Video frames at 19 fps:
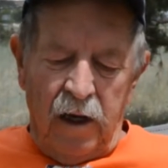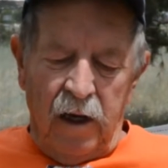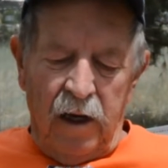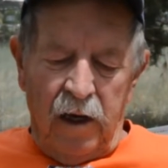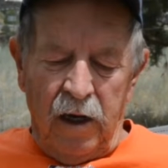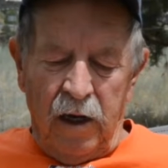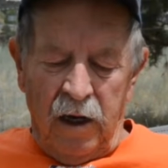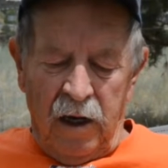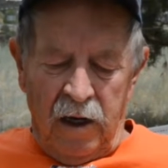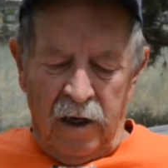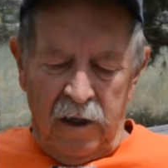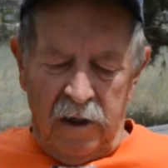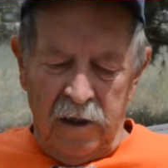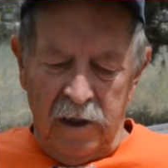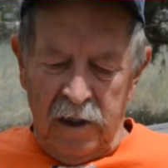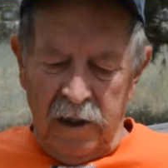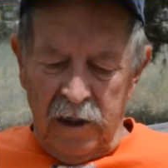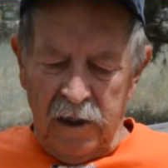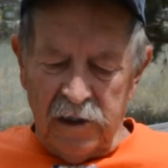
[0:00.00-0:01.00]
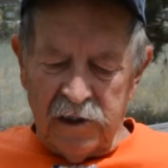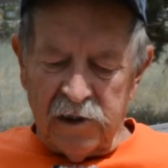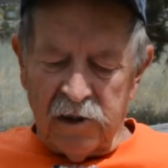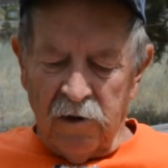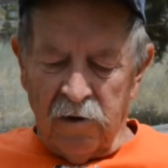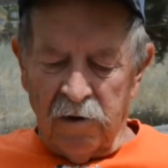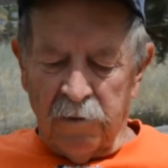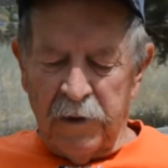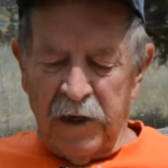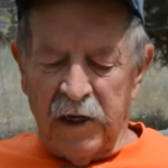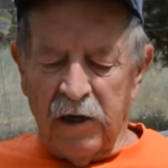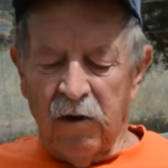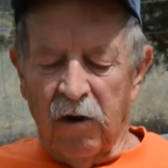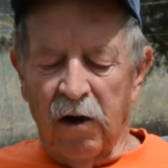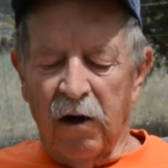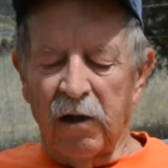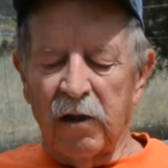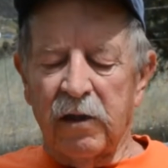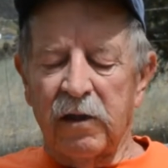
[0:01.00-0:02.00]
It's going to be
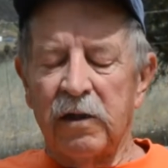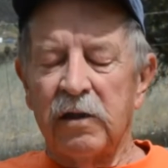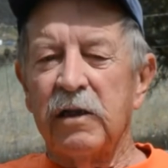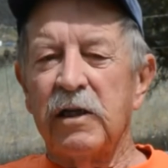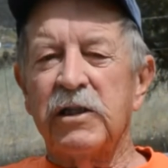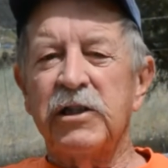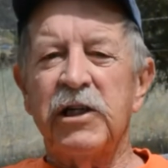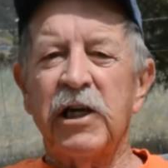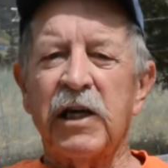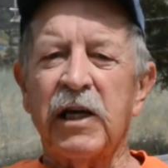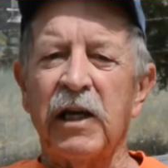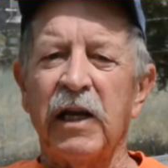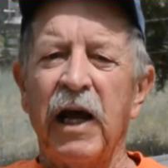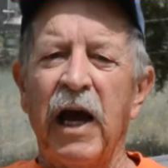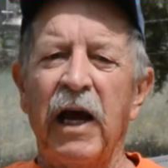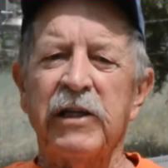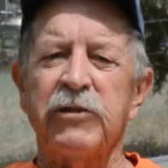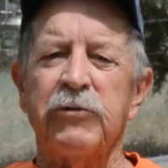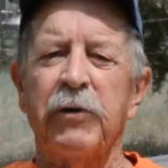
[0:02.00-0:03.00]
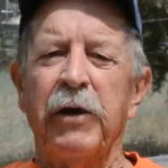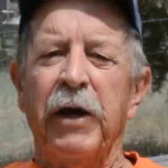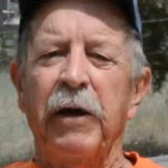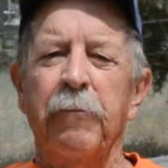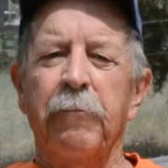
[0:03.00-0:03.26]
called The Chicken Hatchery.